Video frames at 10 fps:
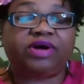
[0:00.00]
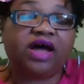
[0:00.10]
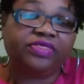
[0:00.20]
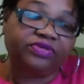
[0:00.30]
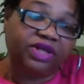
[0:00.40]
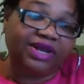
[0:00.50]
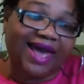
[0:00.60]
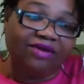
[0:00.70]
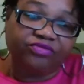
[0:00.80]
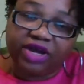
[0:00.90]
But other than
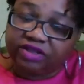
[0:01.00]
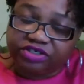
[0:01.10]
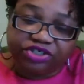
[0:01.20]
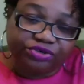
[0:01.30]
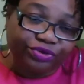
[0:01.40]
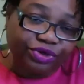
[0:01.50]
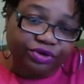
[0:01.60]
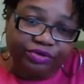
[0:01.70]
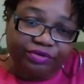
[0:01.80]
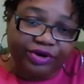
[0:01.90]
that, regular general
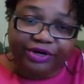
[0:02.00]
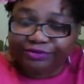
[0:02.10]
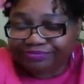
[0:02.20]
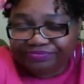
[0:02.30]
notary work,